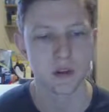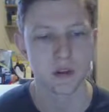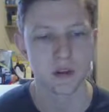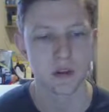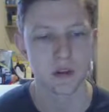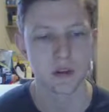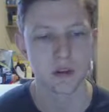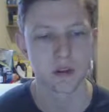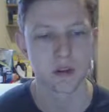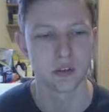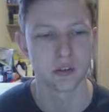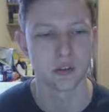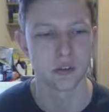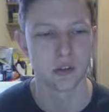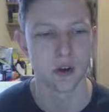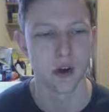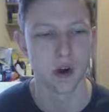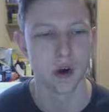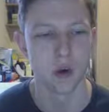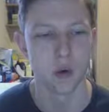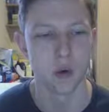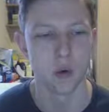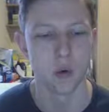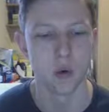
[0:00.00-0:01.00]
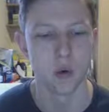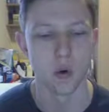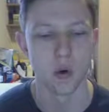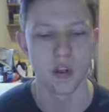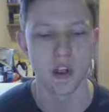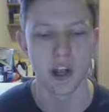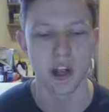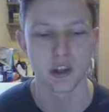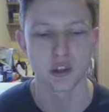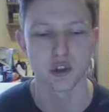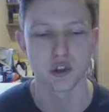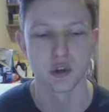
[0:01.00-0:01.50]
So
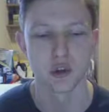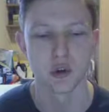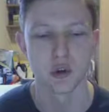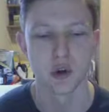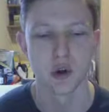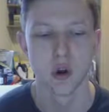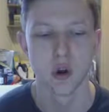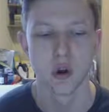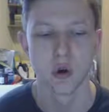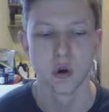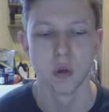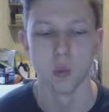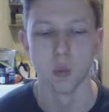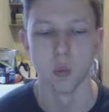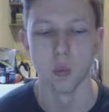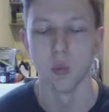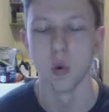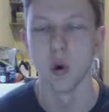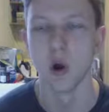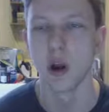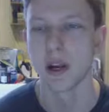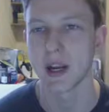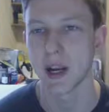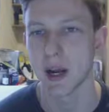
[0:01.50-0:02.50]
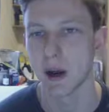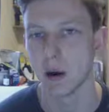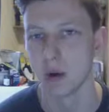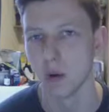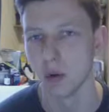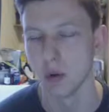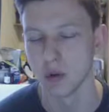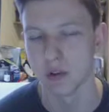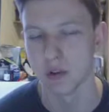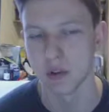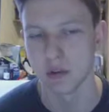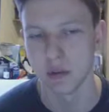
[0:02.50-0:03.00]
that should work out and
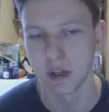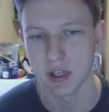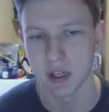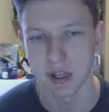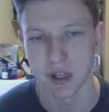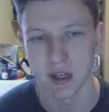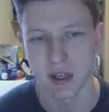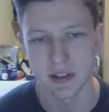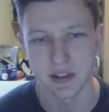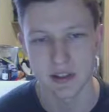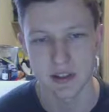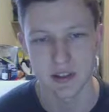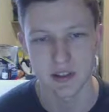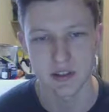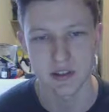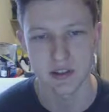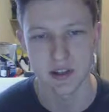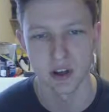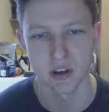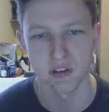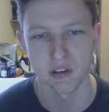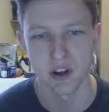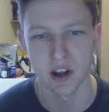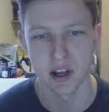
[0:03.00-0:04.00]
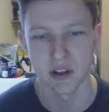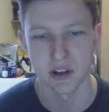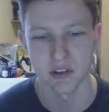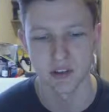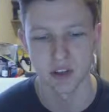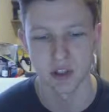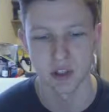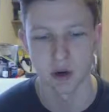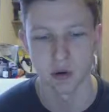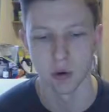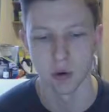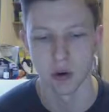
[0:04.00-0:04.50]
auto-regulate itself as
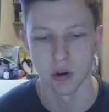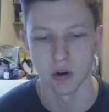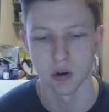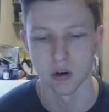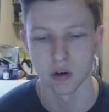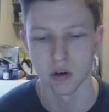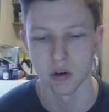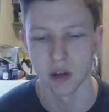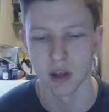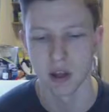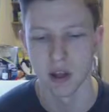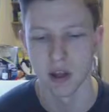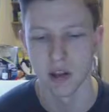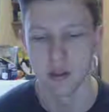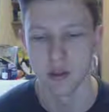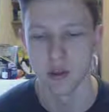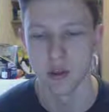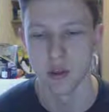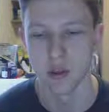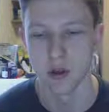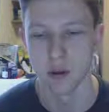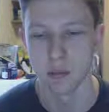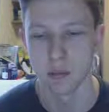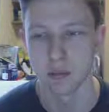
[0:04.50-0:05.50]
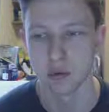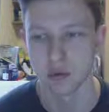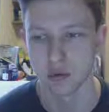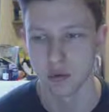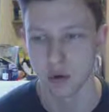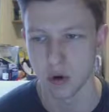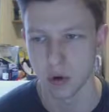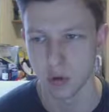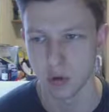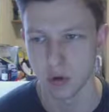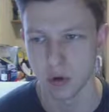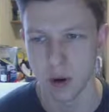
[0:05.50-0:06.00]
you go along in the
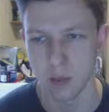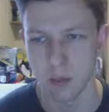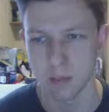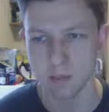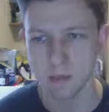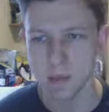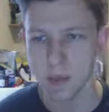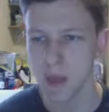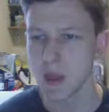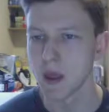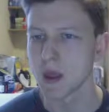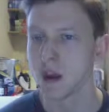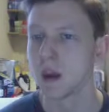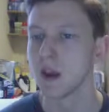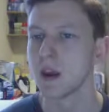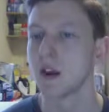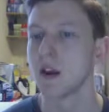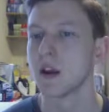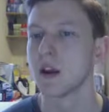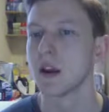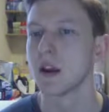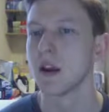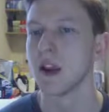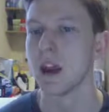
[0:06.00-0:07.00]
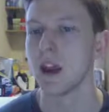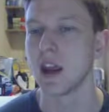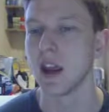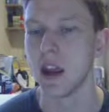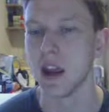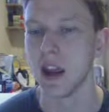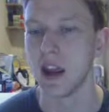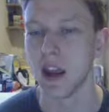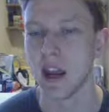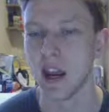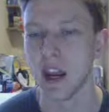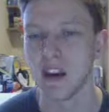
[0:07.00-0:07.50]
program.
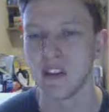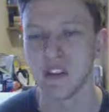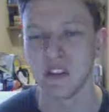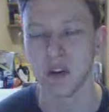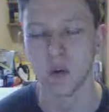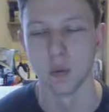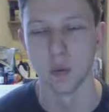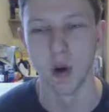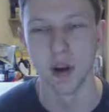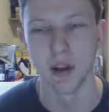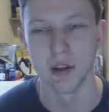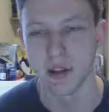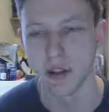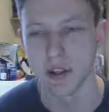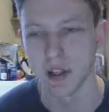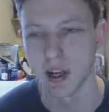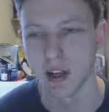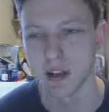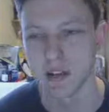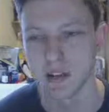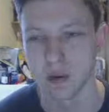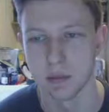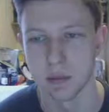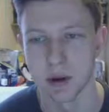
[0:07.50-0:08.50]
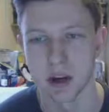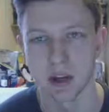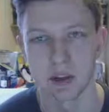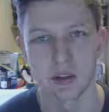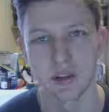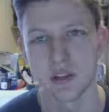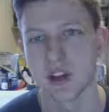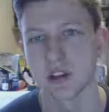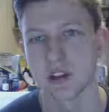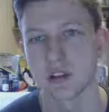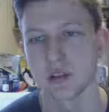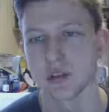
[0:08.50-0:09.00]
If and when you get to
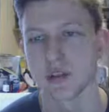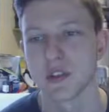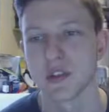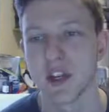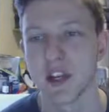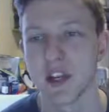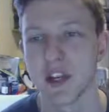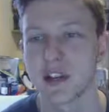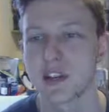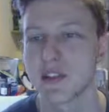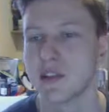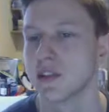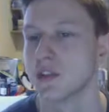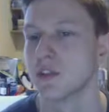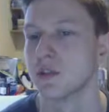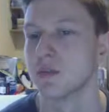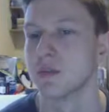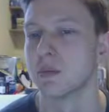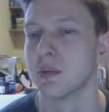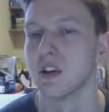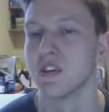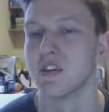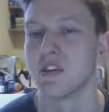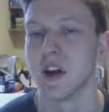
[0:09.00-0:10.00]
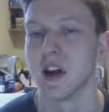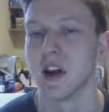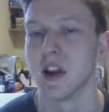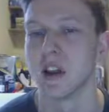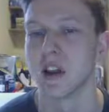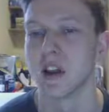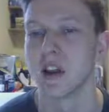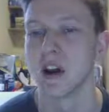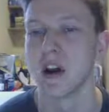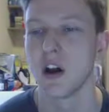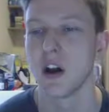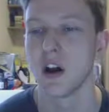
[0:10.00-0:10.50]
microcycle 6, this should be a
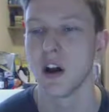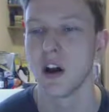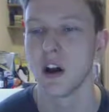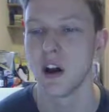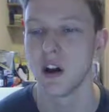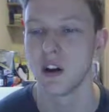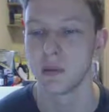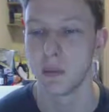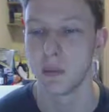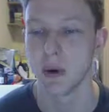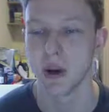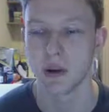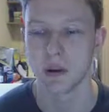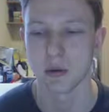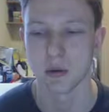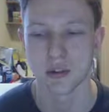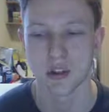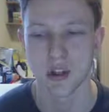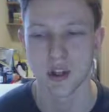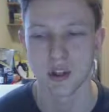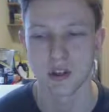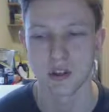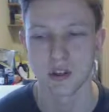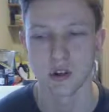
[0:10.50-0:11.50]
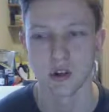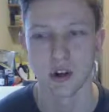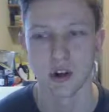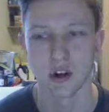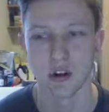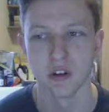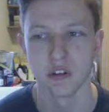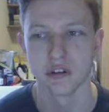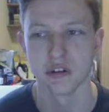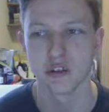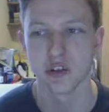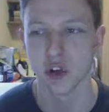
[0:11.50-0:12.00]
fairly hard microcycle
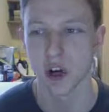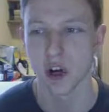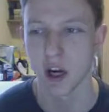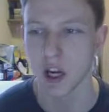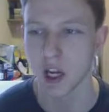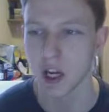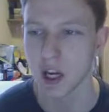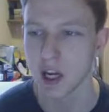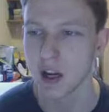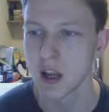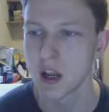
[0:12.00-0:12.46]
of training,